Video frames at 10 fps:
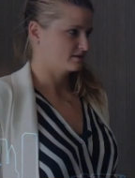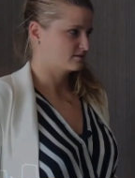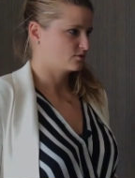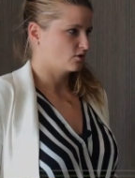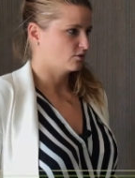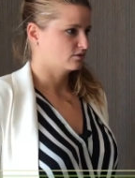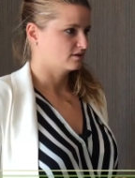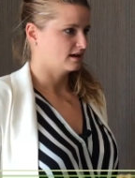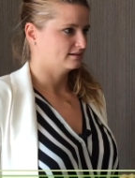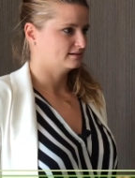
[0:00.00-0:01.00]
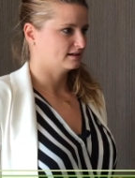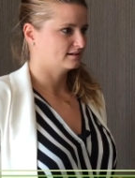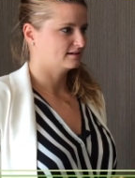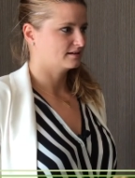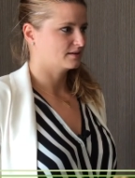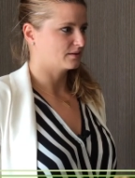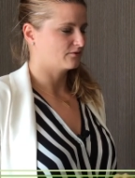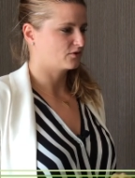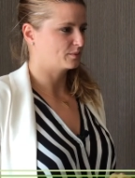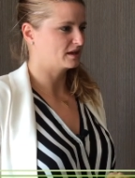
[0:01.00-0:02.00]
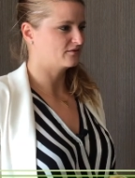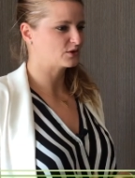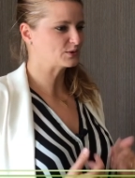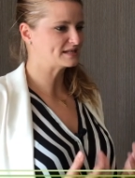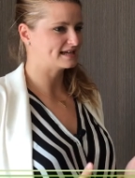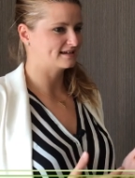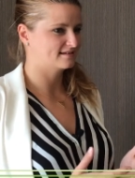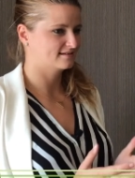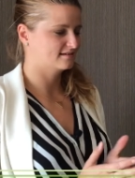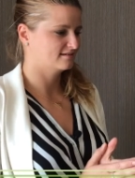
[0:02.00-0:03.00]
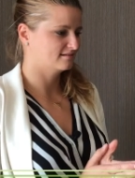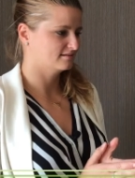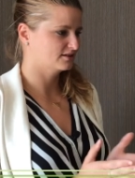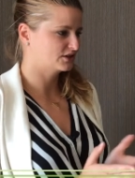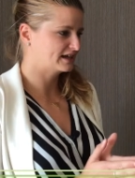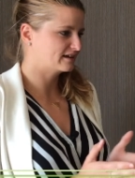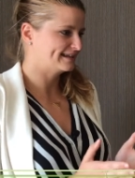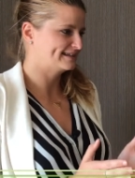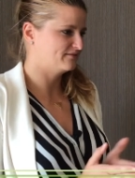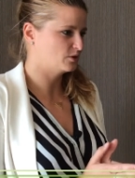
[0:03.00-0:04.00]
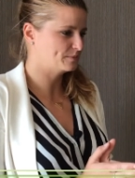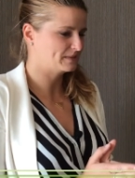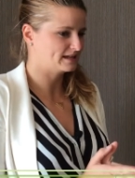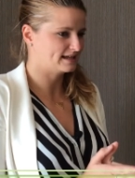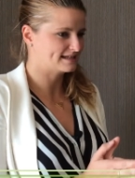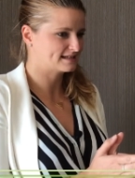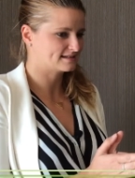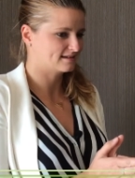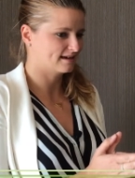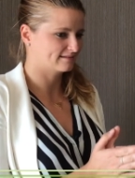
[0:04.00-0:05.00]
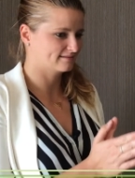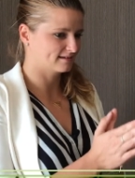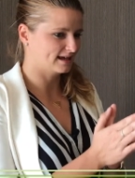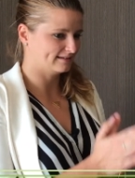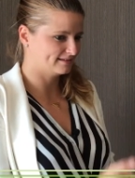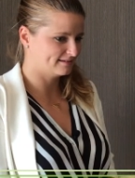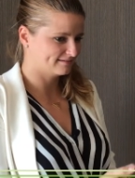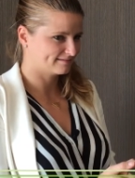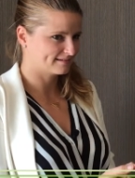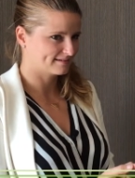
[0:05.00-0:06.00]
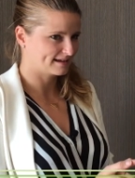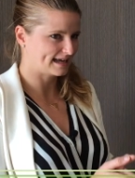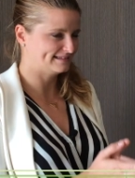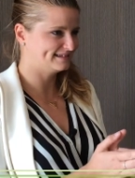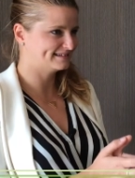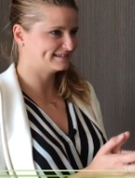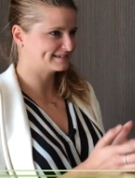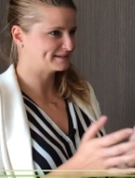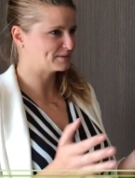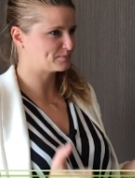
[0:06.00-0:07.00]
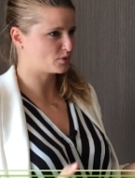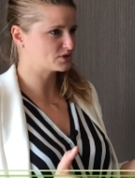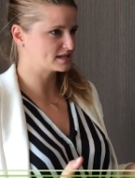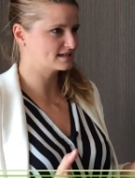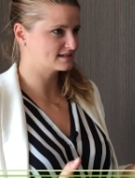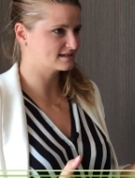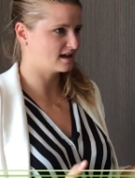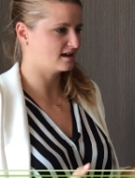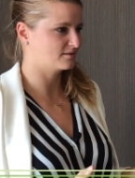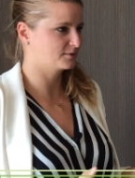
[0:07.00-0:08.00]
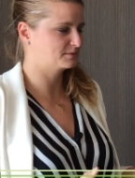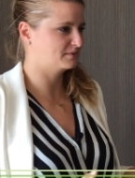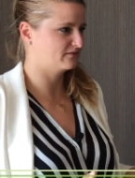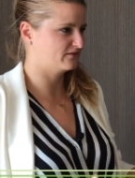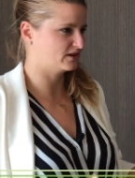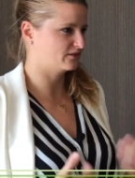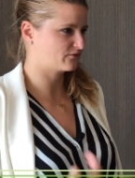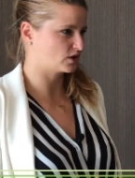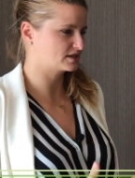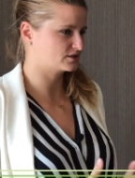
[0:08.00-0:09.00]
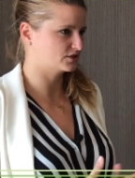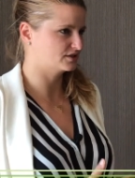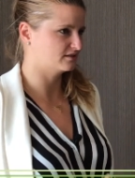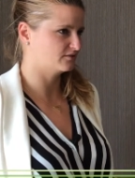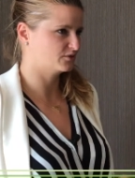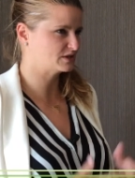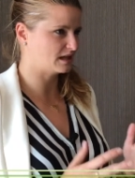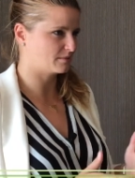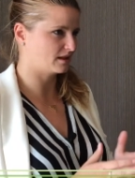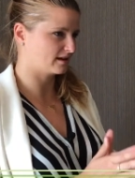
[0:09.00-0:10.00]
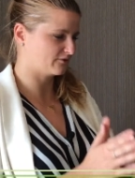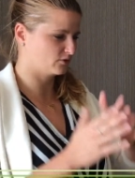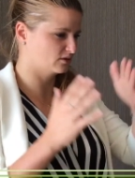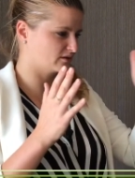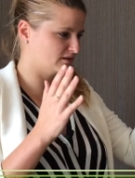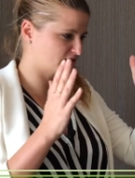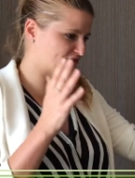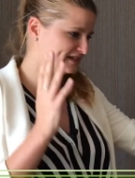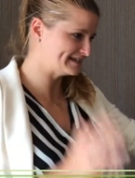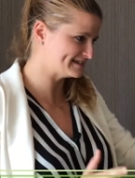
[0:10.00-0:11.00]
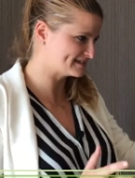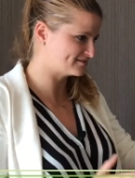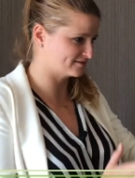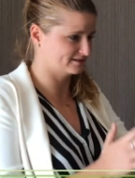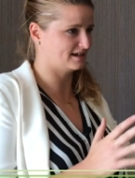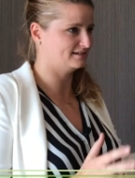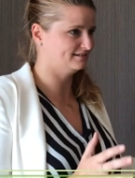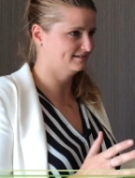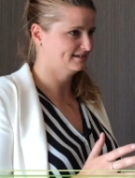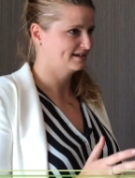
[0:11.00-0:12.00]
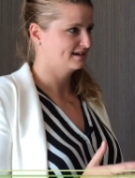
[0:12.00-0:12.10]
It's growth. I think uh, for me, if you would say that learning and development is and and and a uh, process, I would be very frustrated. If you tell me like, if you learn this, you're done,